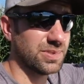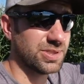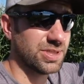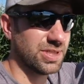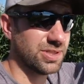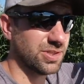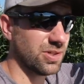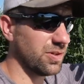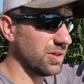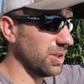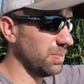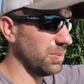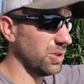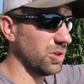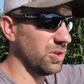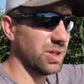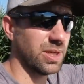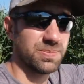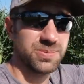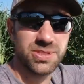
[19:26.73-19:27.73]
She's already
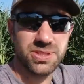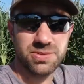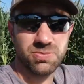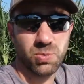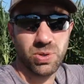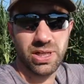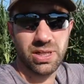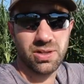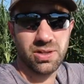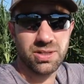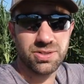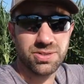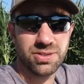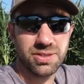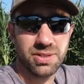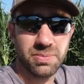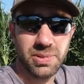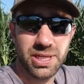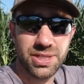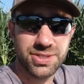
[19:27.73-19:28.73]
blown up. She's way larger
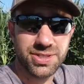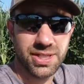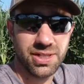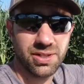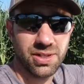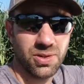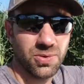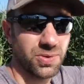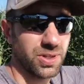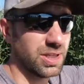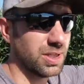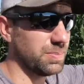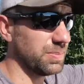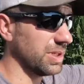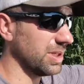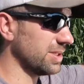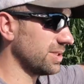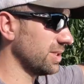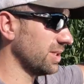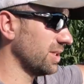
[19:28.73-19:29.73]
than my channel already,
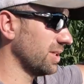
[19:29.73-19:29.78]
but